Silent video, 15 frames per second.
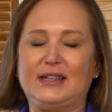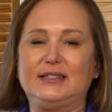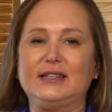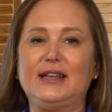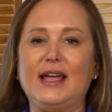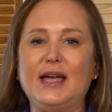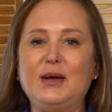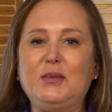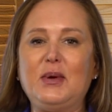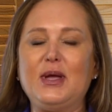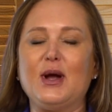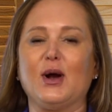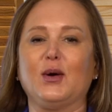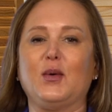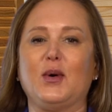Today
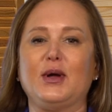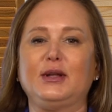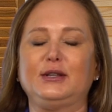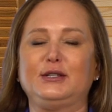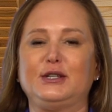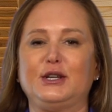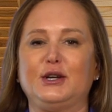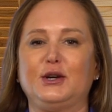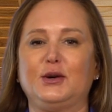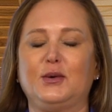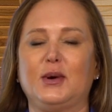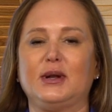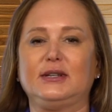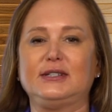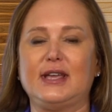we are going
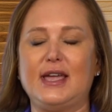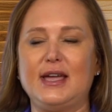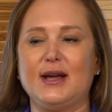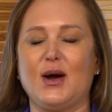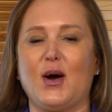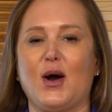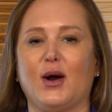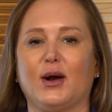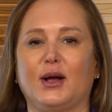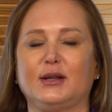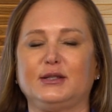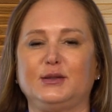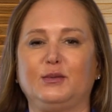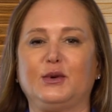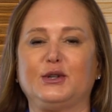to take our
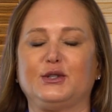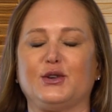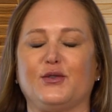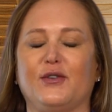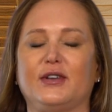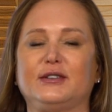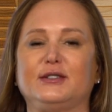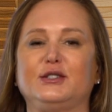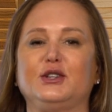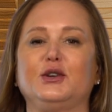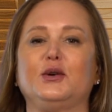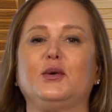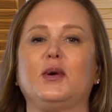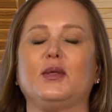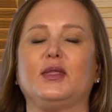customer service
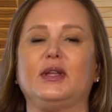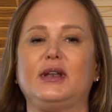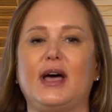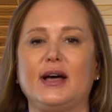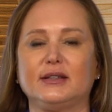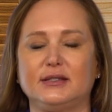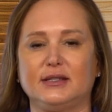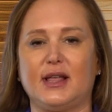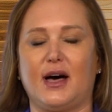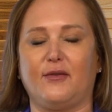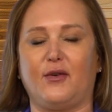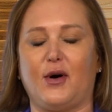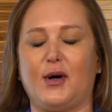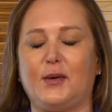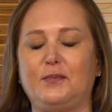to the next
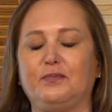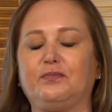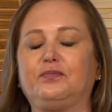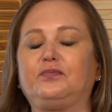level